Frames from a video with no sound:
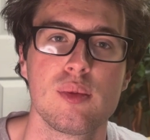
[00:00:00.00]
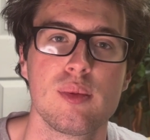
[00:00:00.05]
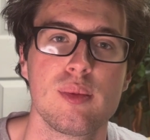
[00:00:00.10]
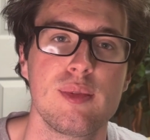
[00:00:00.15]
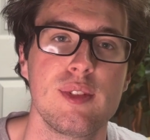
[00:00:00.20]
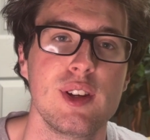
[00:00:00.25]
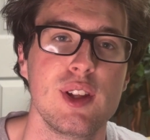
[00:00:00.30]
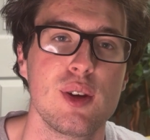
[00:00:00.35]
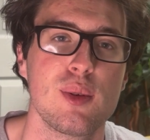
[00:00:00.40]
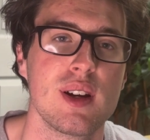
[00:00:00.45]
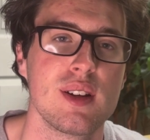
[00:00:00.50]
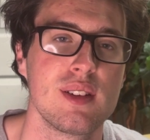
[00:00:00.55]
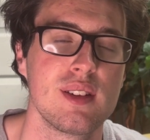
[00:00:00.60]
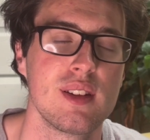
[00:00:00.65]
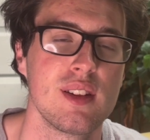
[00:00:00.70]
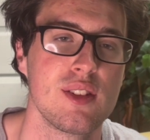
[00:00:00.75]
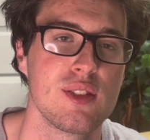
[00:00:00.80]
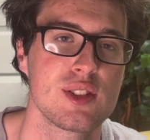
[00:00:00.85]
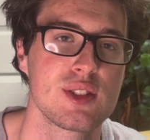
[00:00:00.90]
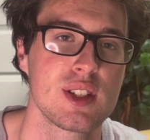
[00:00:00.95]
video where I
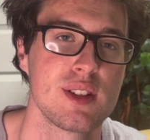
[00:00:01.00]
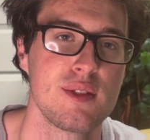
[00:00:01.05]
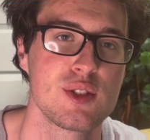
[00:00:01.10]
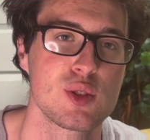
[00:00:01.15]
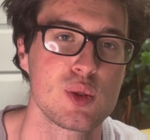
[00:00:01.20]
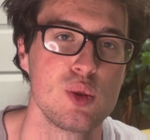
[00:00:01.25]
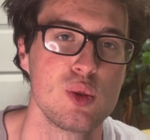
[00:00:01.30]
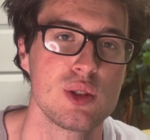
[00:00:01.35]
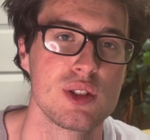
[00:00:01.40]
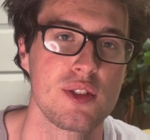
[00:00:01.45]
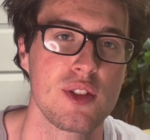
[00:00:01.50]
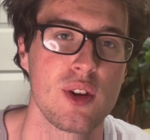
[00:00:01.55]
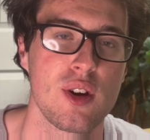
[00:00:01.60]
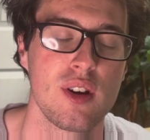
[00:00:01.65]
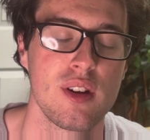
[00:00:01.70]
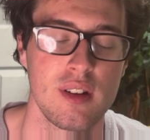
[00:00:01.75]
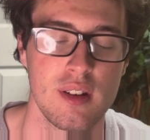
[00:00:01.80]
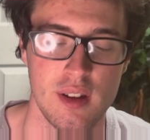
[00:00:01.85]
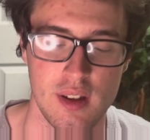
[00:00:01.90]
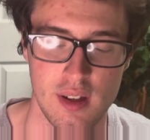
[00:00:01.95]
did the 7 schools of thought.